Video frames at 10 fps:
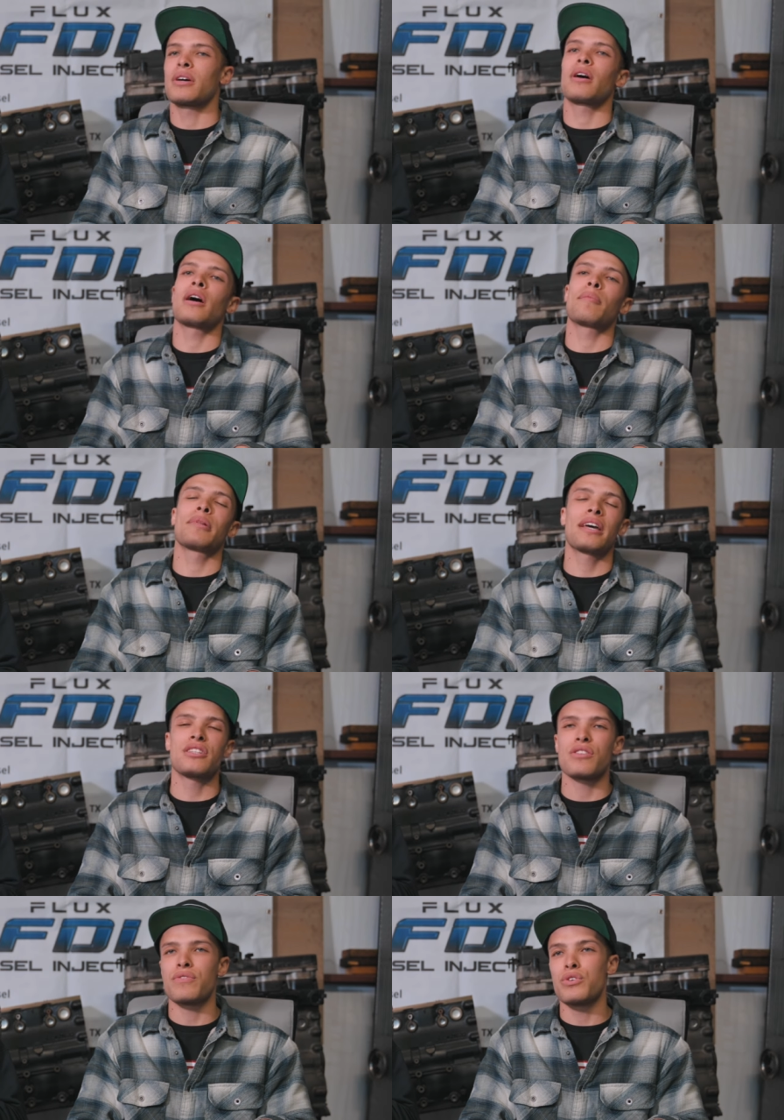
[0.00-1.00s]
uh,
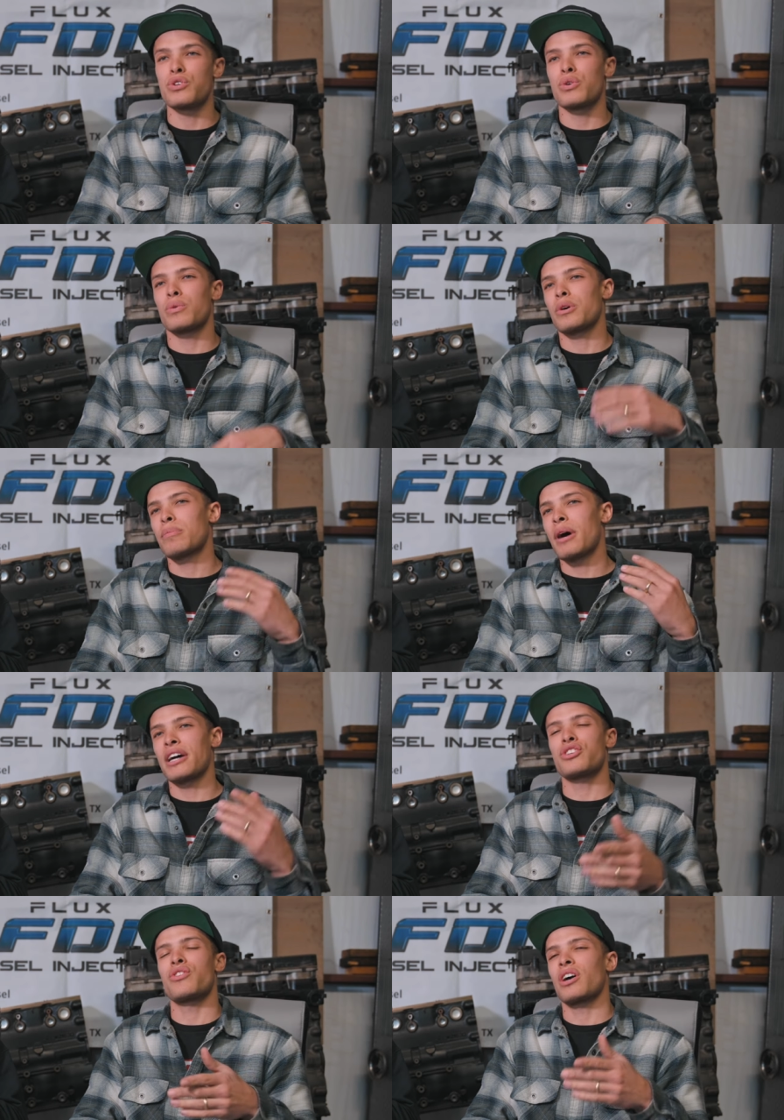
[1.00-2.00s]
plans in the future with
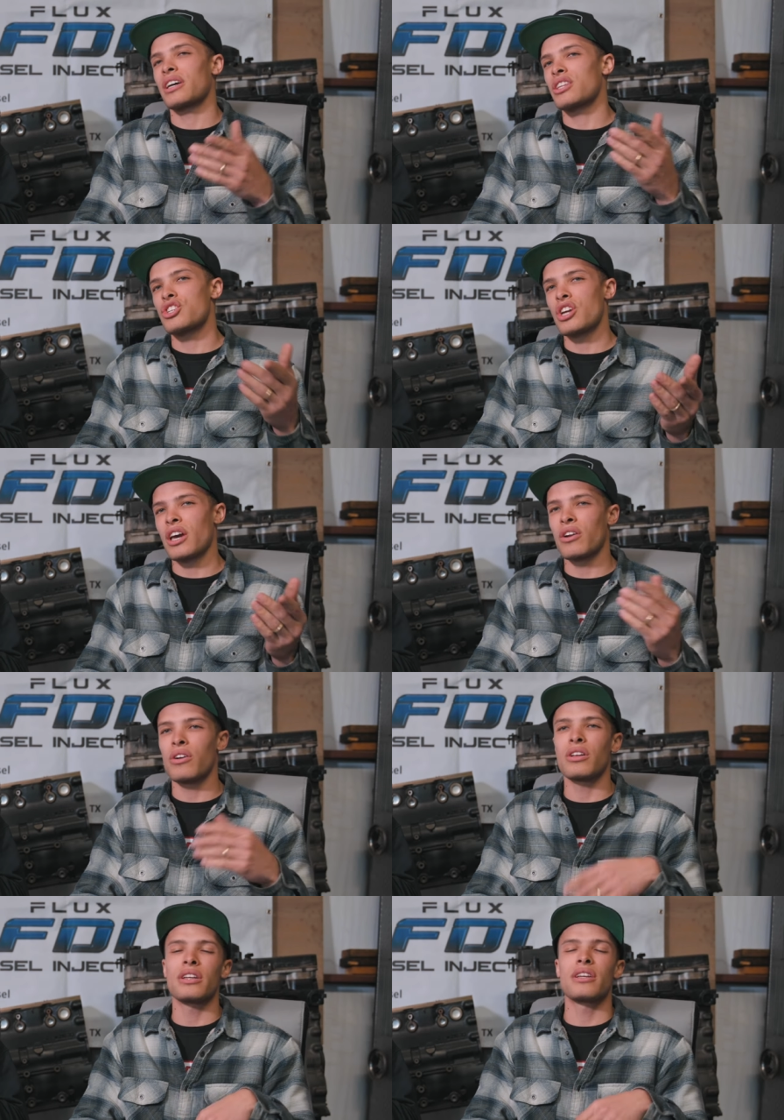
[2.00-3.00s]
my truck and the
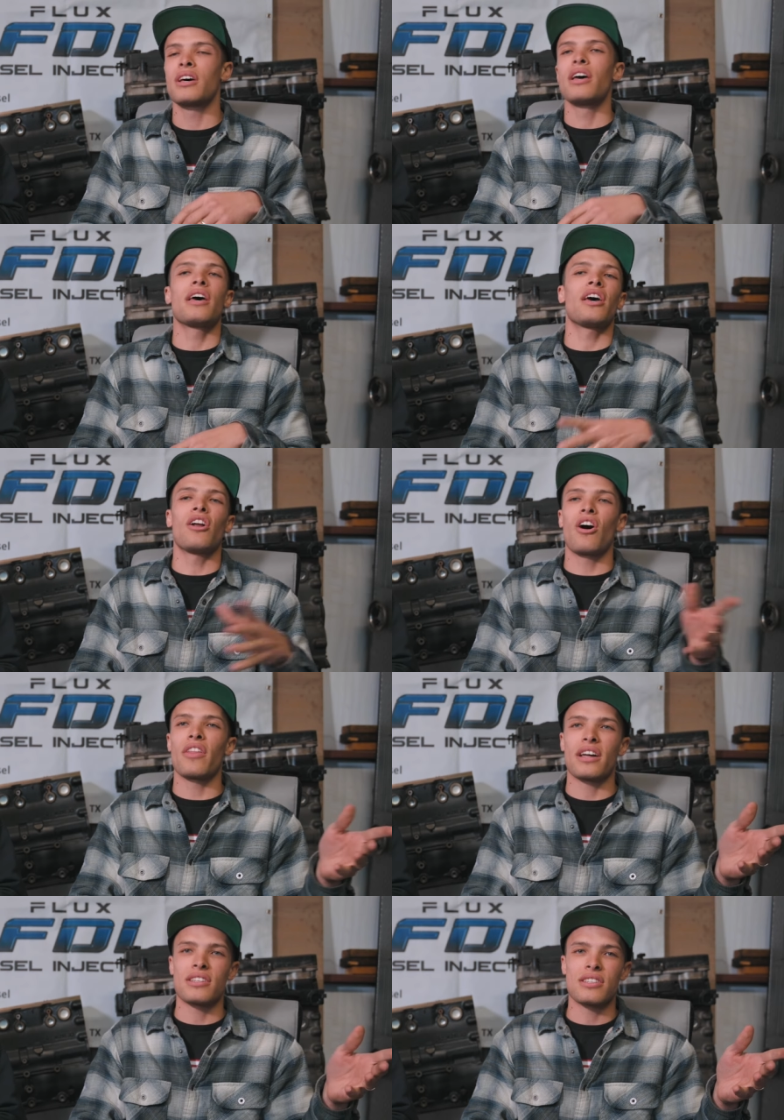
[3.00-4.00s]
channel and, and all
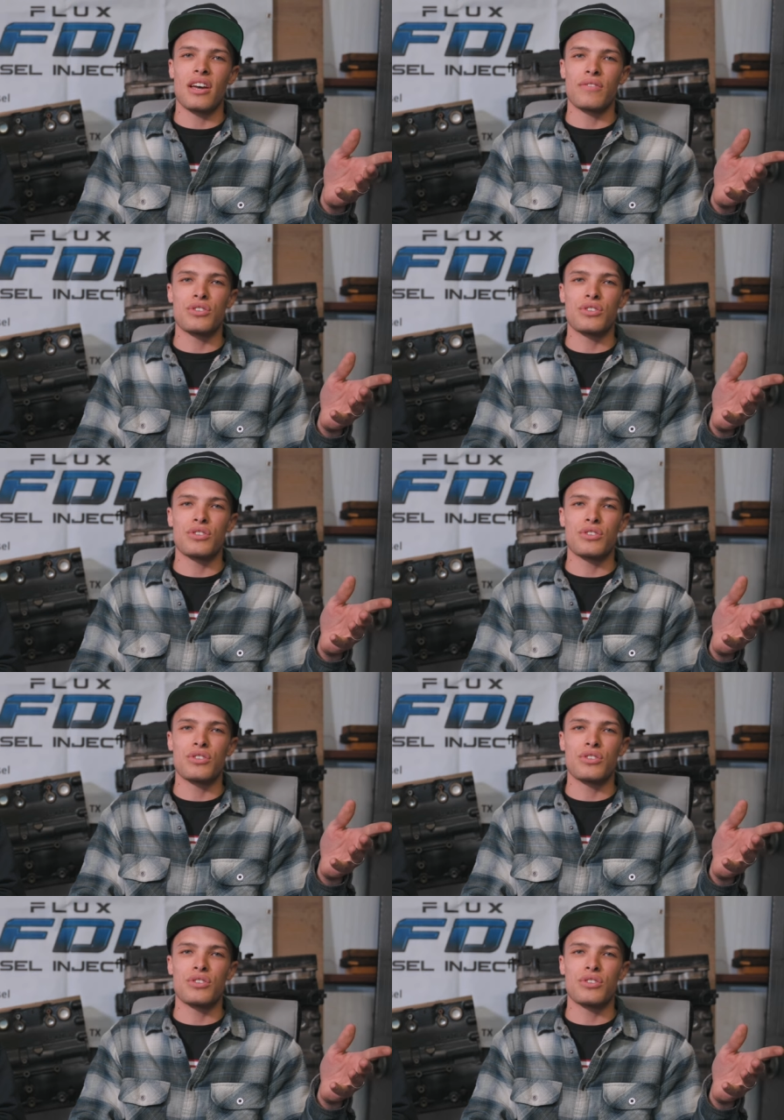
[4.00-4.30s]
that stuff.